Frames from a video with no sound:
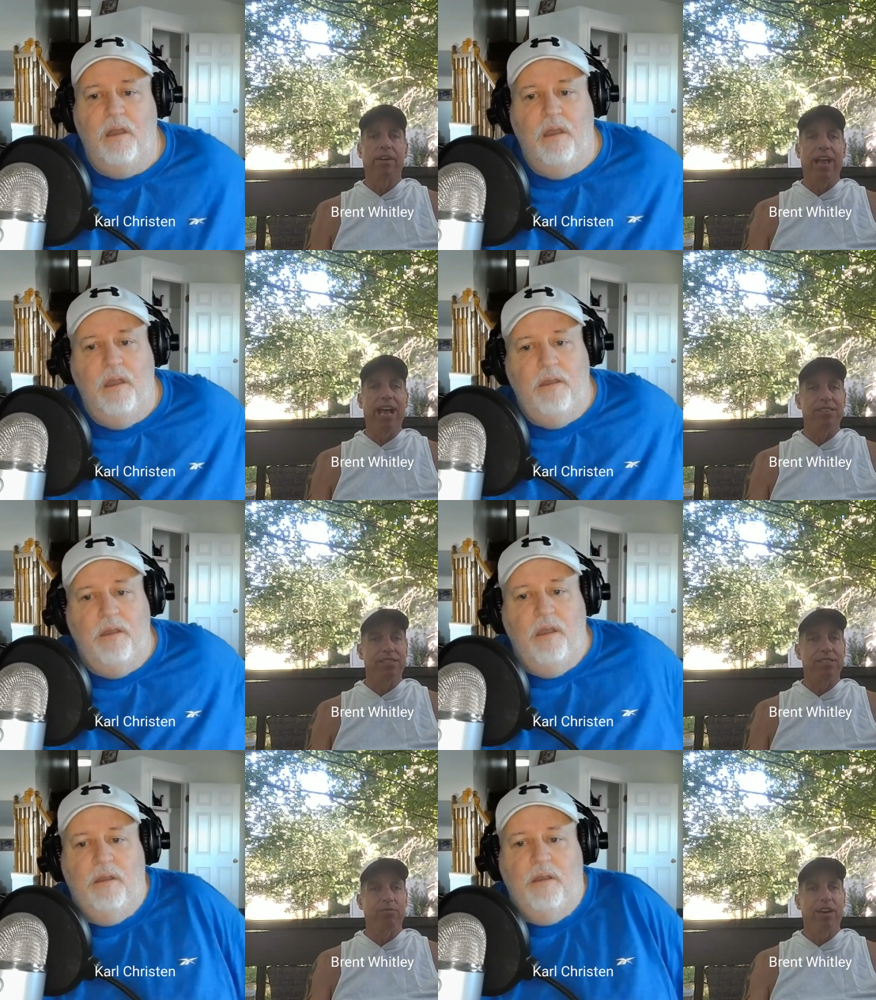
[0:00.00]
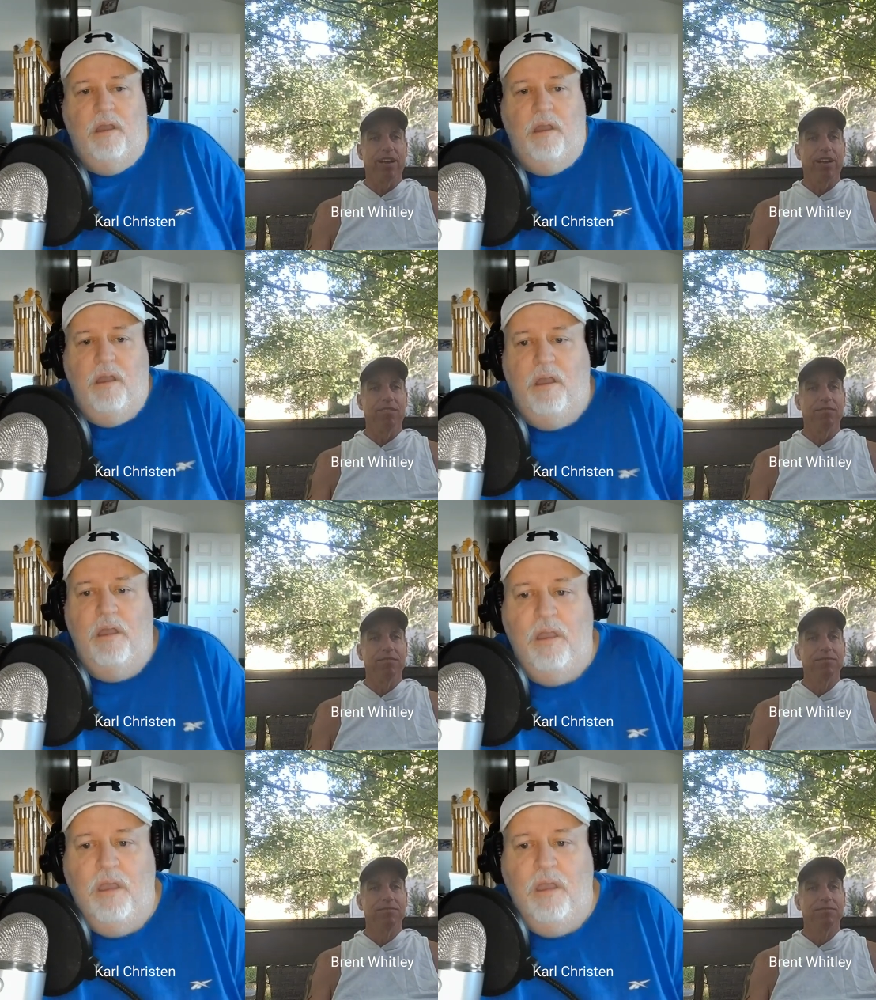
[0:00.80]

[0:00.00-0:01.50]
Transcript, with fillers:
Speaker 1: American has is right